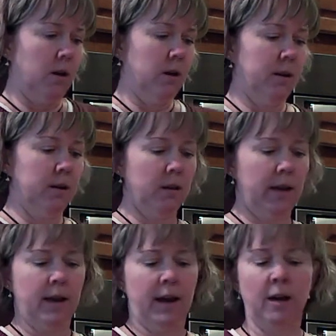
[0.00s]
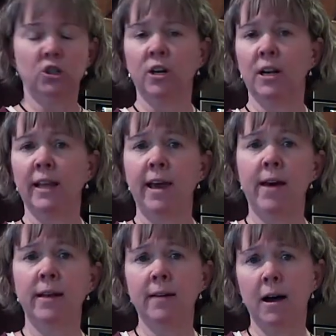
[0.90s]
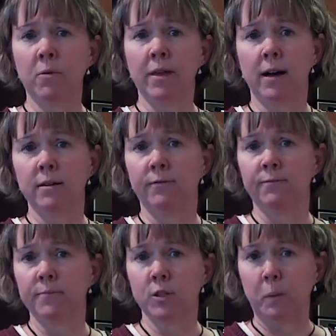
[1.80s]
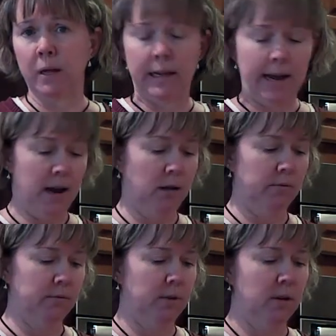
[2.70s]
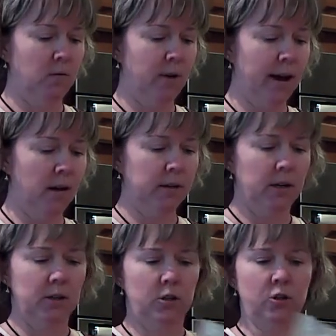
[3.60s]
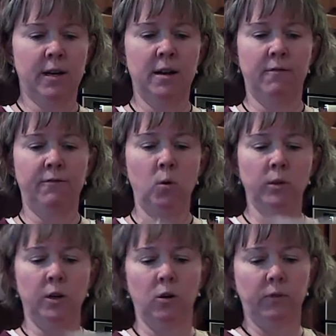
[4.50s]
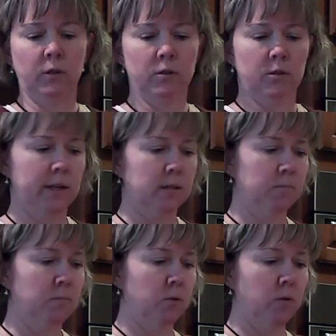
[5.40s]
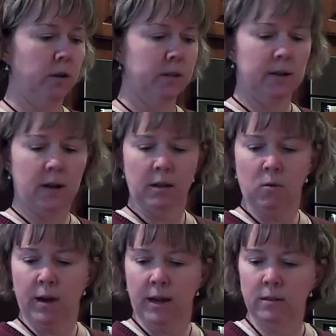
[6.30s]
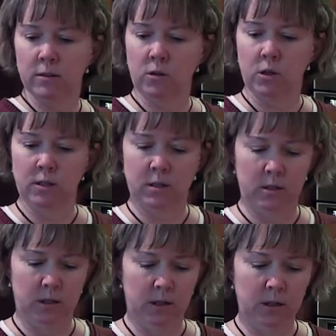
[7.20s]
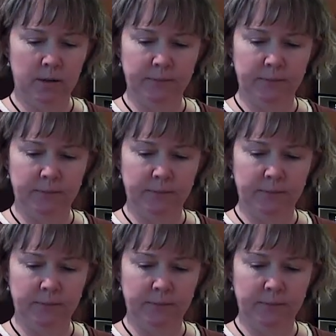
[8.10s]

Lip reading: Now you're like, how's she gonna lay that down without it spilling out? Well, just kind of fold it over. So let's move all this out of the way so you can see.